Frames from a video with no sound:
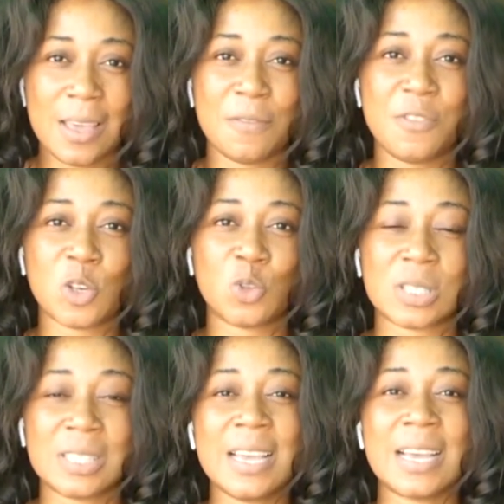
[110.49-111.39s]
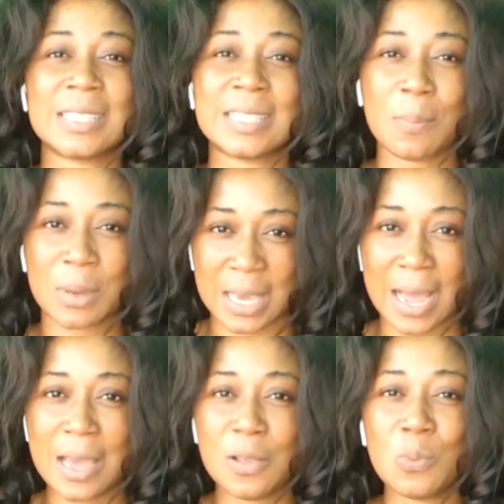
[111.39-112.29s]
If you are sure, snigger and Sam
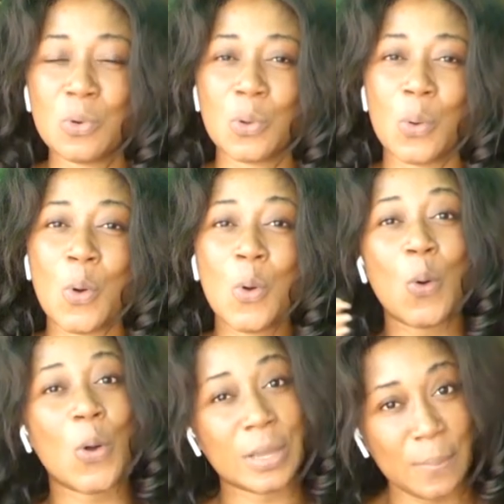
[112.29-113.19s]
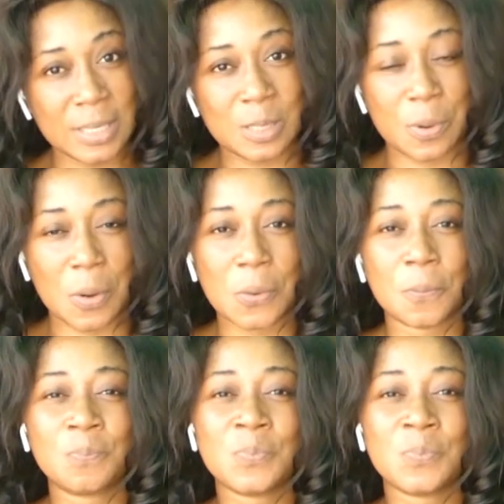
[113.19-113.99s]
Kikayanumono or the Miss Bell.